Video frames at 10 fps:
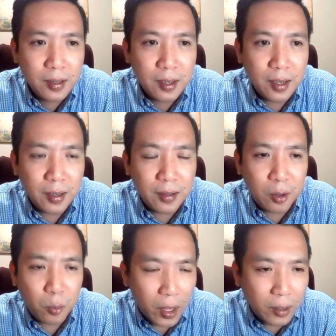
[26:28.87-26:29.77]
They they
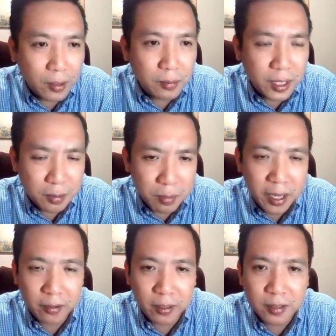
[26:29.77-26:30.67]
are welcomed as
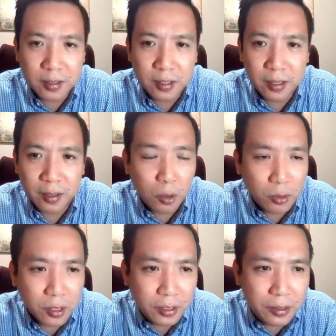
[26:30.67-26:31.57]
migrants in their
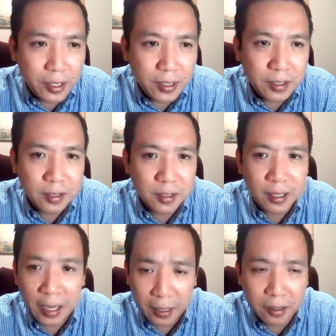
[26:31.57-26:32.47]
host countries,
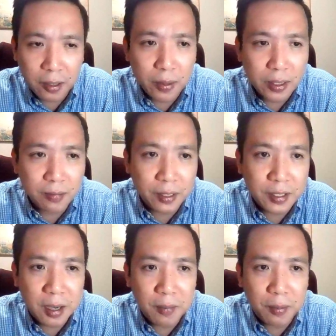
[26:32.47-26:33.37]
like the U.S., for
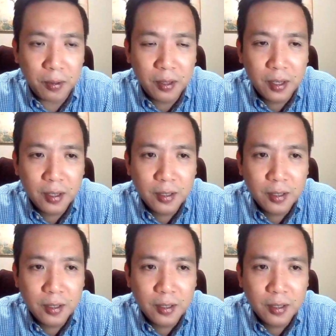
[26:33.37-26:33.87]
example.